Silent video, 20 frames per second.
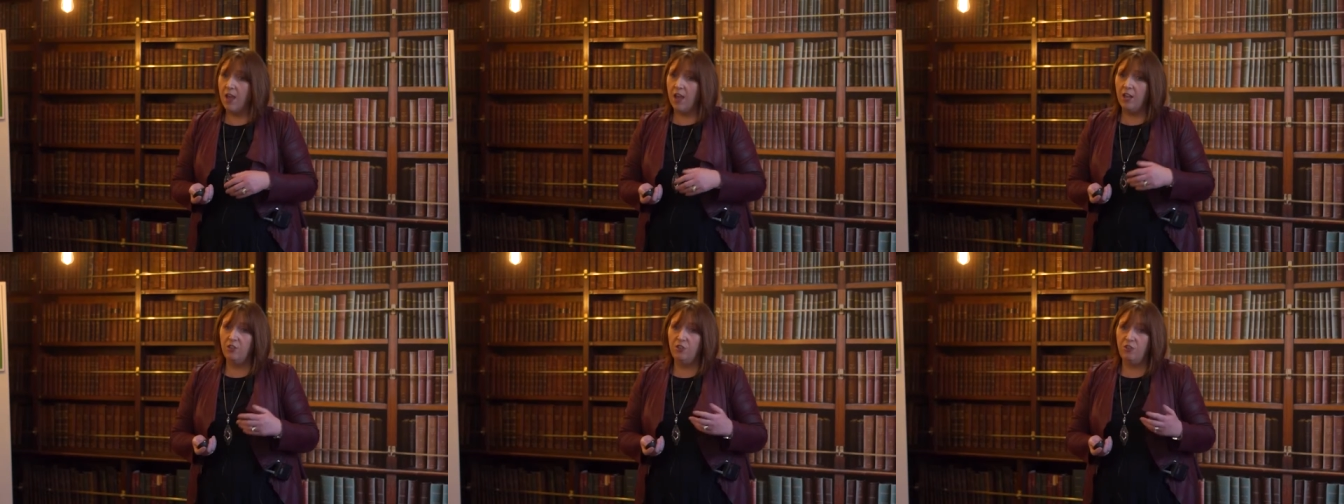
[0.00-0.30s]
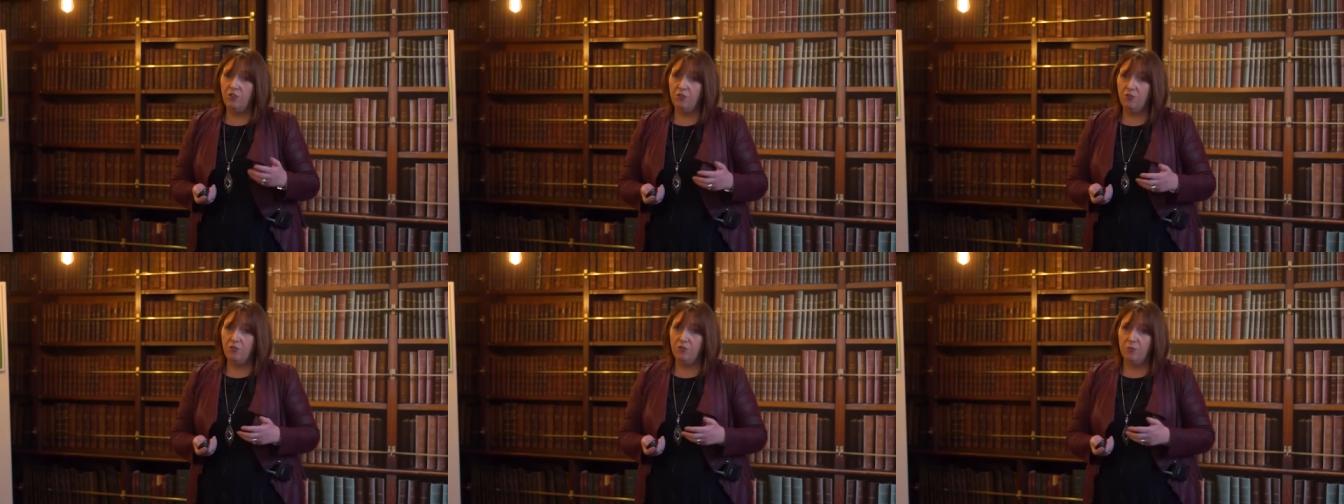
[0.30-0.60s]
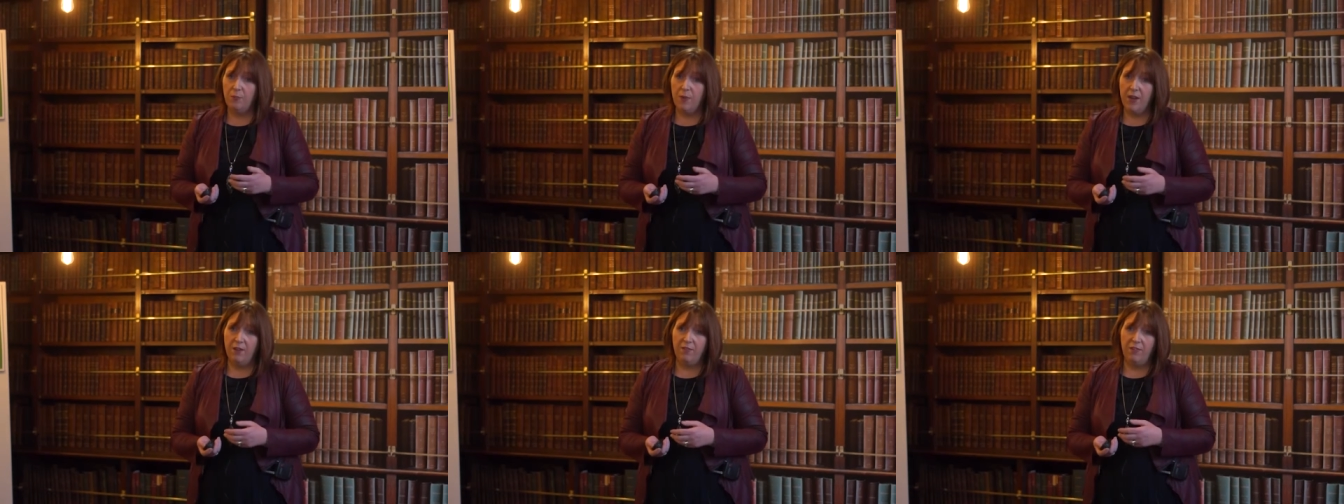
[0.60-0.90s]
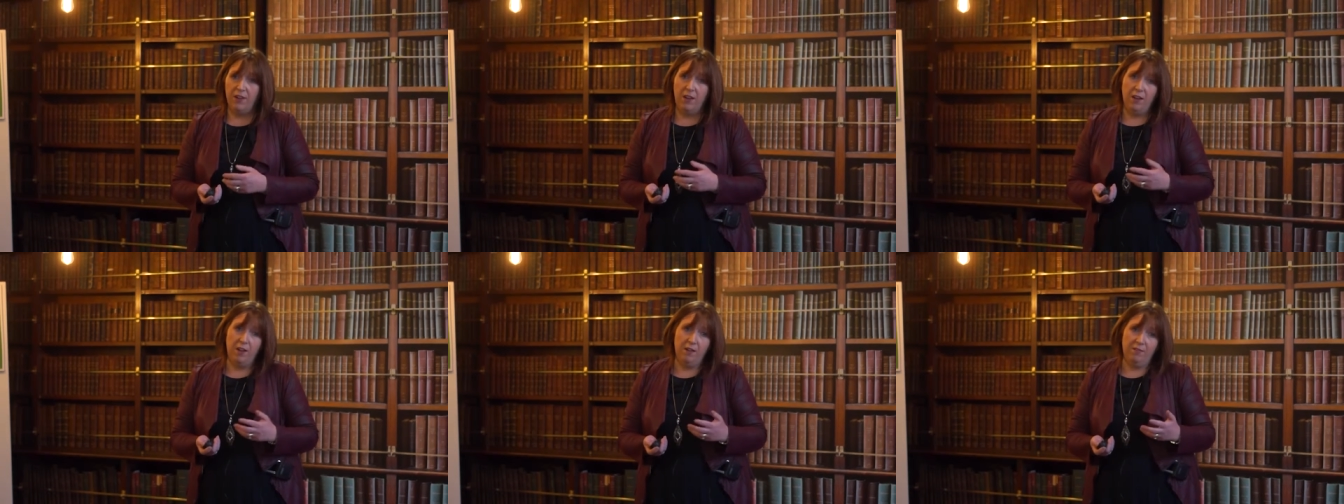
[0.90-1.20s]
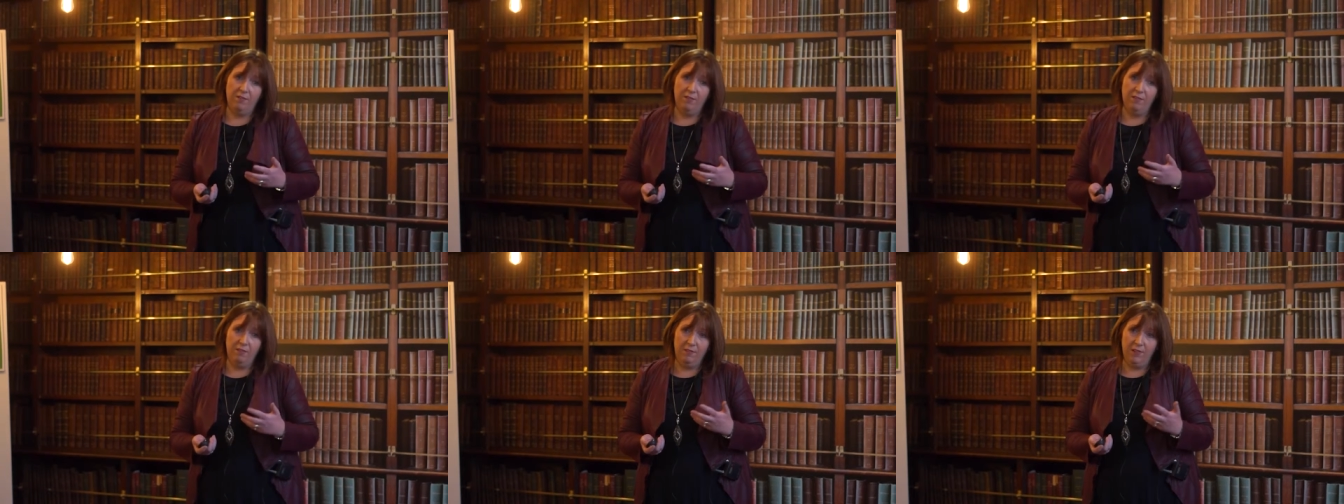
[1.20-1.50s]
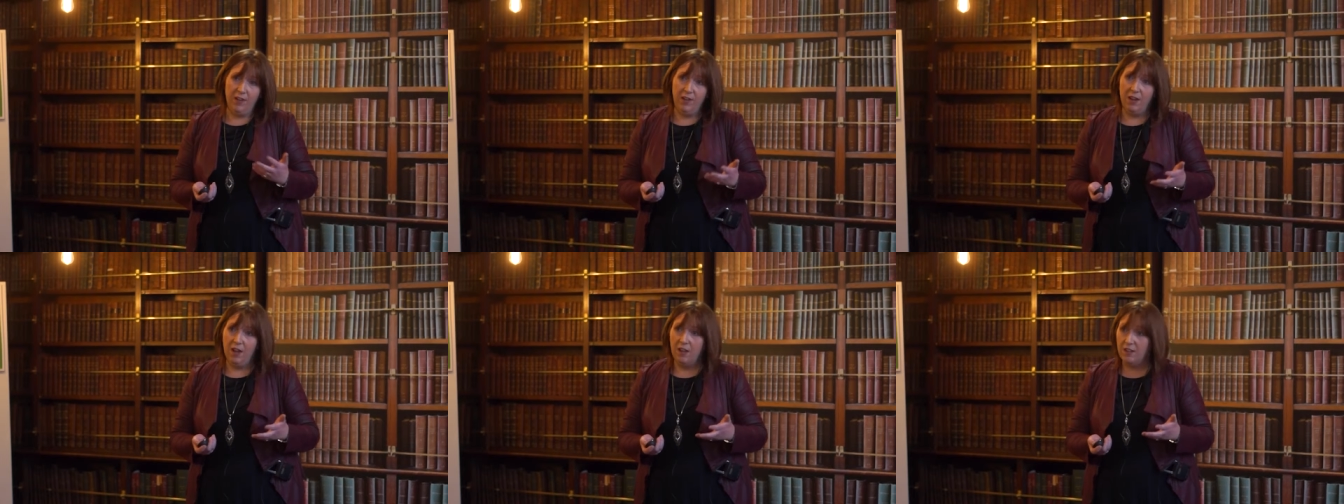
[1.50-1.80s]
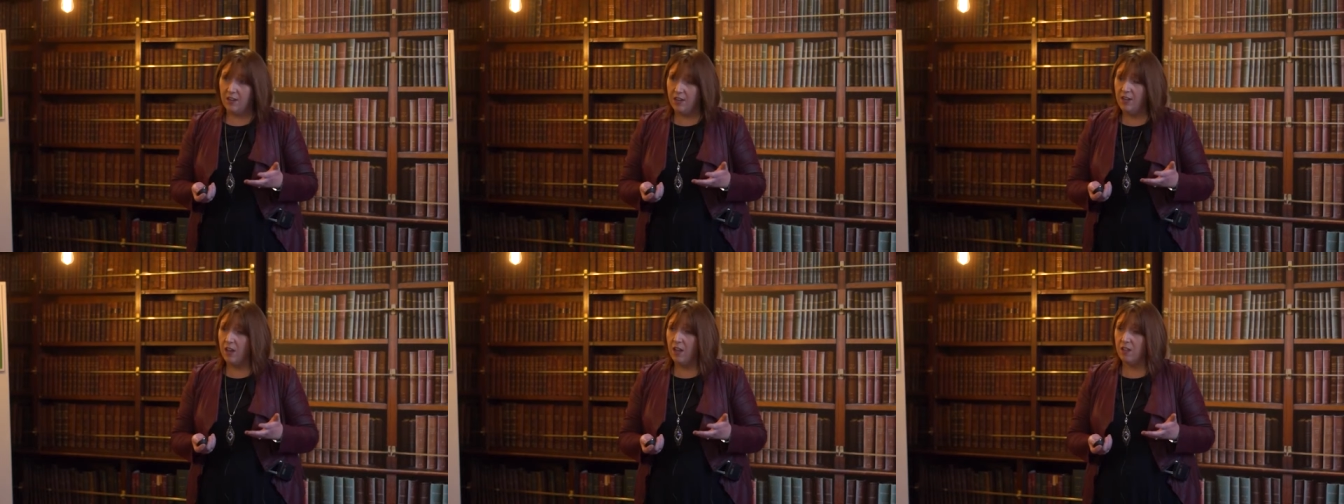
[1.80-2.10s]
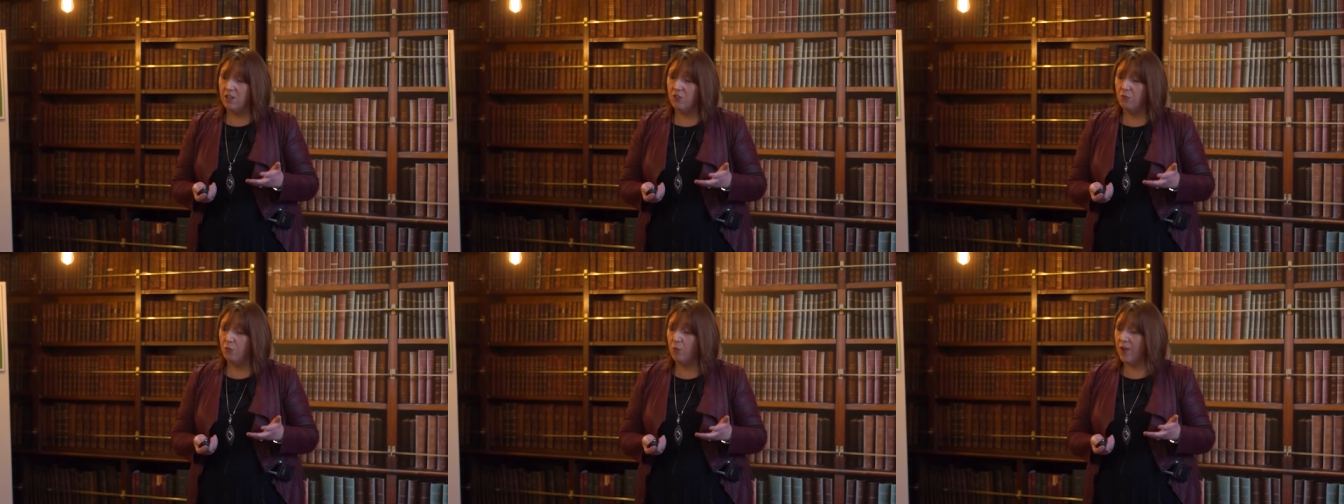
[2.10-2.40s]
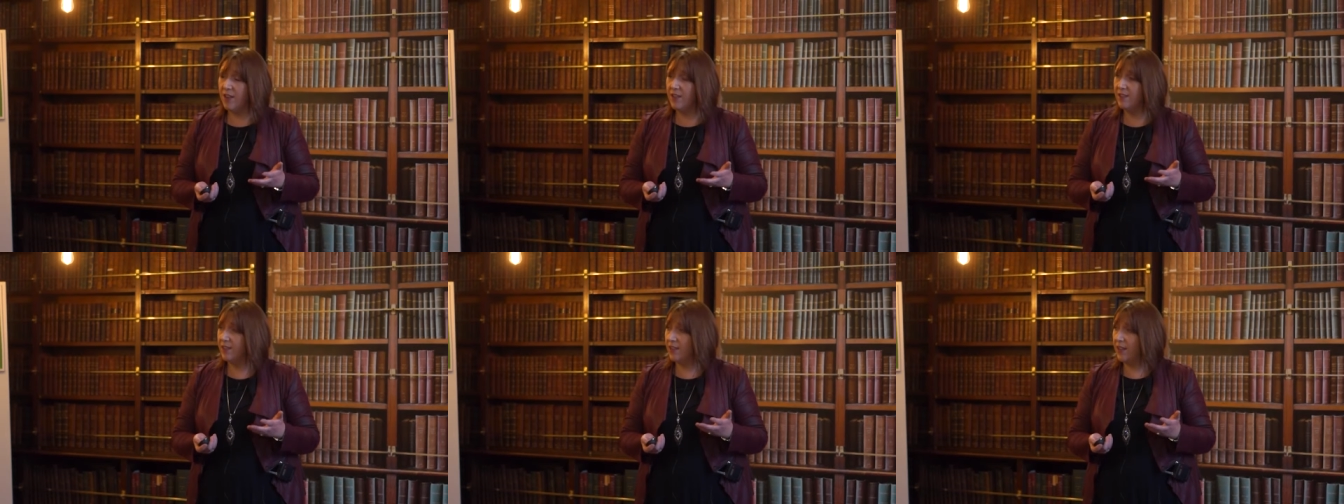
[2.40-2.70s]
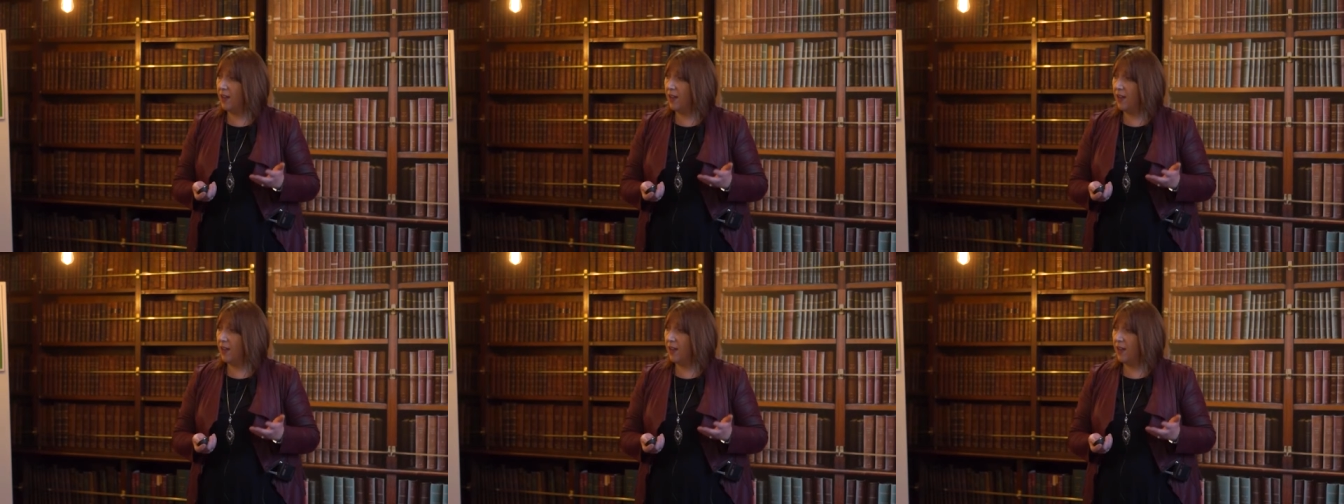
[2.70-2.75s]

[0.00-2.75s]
And students benefit in lots of ways,